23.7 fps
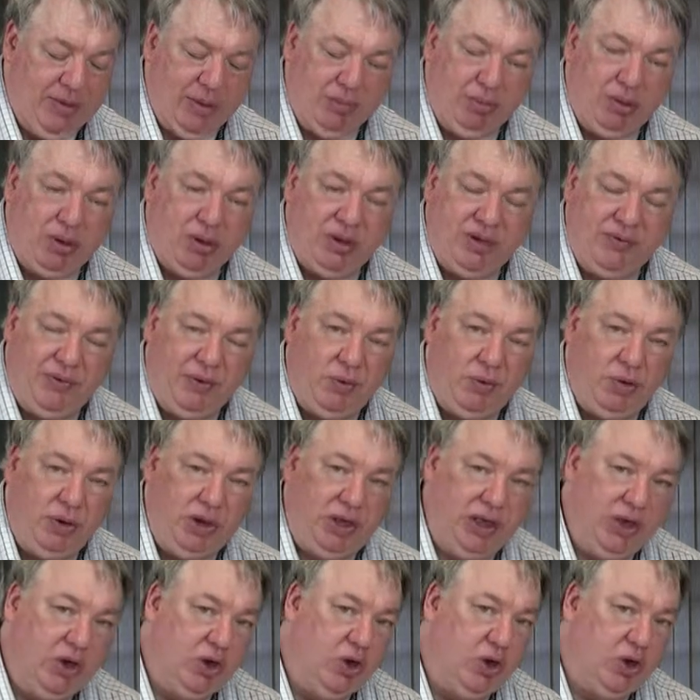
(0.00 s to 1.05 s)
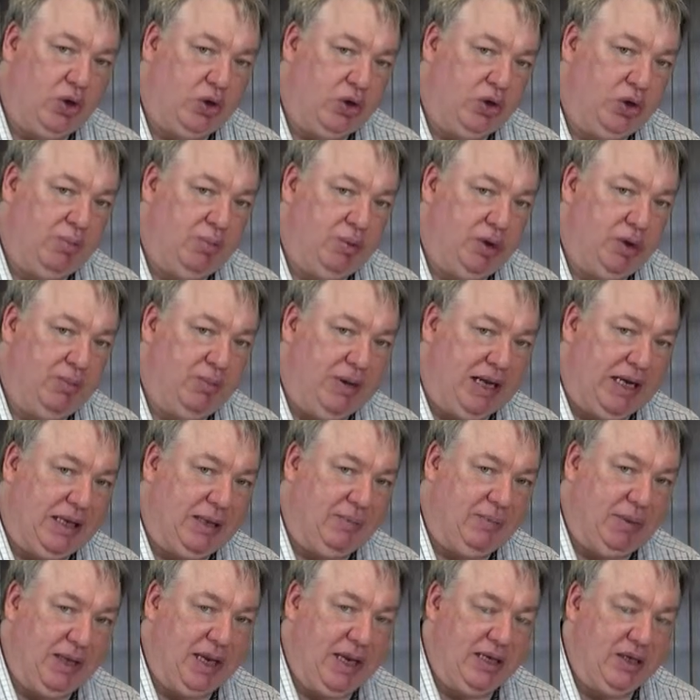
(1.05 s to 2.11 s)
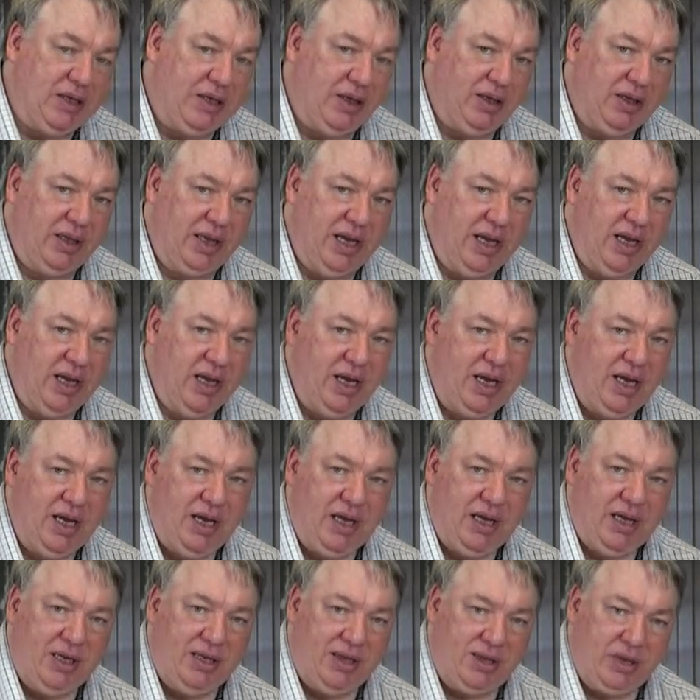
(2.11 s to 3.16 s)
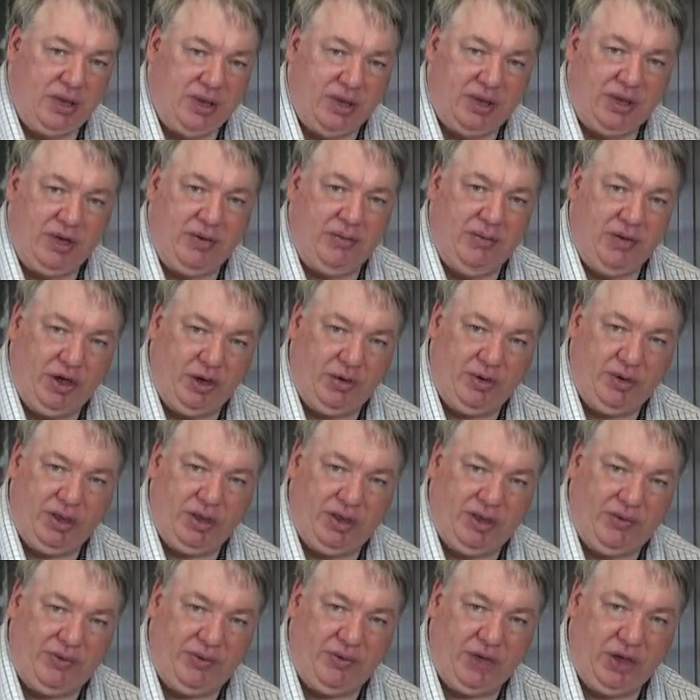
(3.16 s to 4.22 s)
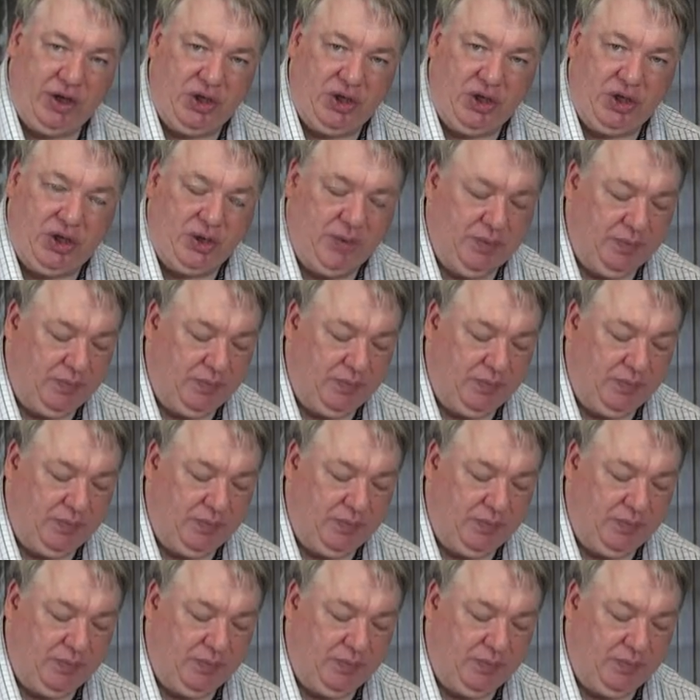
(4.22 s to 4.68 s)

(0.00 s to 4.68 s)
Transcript: Plus, if you want, you could also put a metal plate on there so that it reduces the friction.